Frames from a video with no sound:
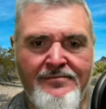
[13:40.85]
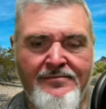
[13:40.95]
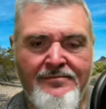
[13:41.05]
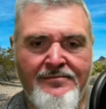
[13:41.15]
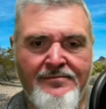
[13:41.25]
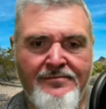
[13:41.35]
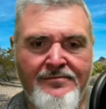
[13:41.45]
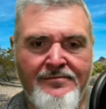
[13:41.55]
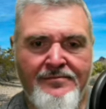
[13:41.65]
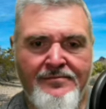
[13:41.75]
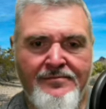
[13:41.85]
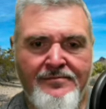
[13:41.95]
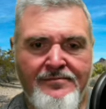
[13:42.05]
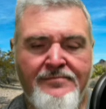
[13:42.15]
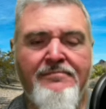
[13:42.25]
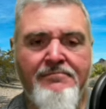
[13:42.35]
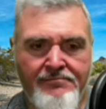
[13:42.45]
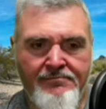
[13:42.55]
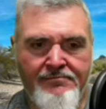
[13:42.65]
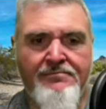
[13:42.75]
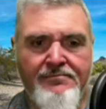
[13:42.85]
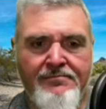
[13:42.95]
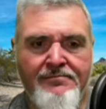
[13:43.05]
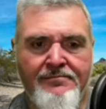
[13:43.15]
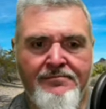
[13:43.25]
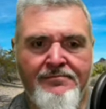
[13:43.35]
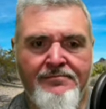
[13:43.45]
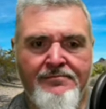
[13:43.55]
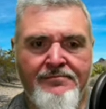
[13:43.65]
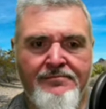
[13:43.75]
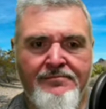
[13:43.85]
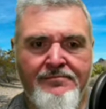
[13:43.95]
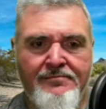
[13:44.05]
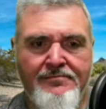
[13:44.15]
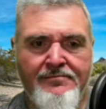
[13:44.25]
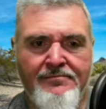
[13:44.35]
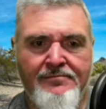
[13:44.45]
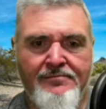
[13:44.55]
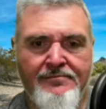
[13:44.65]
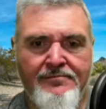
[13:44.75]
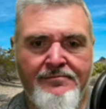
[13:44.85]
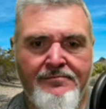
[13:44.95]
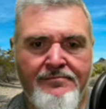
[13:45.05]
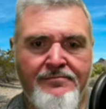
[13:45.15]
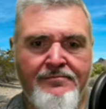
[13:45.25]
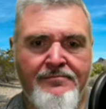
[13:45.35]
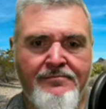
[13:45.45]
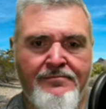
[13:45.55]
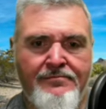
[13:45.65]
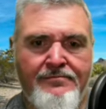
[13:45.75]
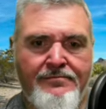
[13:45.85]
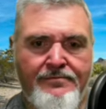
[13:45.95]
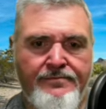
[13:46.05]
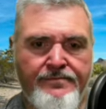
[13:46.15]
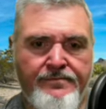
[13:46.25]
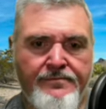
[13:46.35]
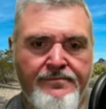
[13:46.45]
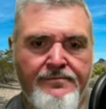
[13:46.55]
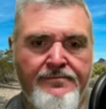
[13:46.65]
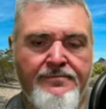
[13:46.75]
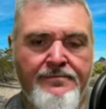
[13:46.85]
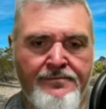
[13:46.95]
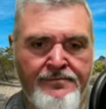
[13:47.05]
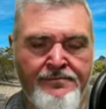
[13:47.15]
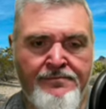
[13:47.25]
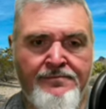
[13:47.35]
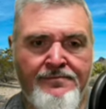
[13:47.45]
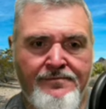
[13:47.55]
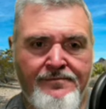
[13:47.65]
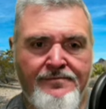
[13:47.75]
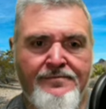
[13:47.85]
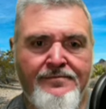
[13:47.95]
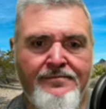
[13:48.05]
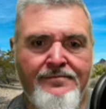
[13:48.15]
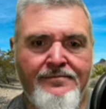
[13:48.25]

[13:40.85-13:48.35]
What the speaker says: No words are spoken by the person on screen.